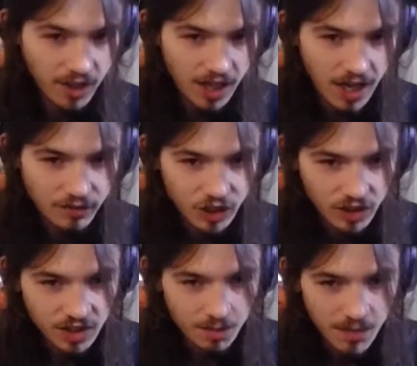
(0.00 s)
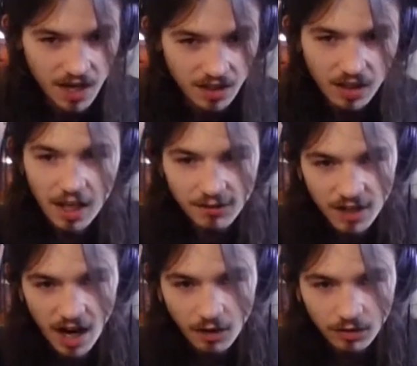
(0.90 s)
and I have just the main left
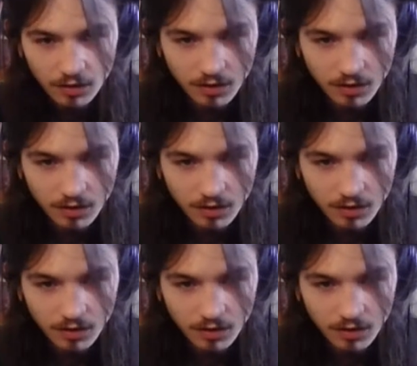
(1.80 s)
out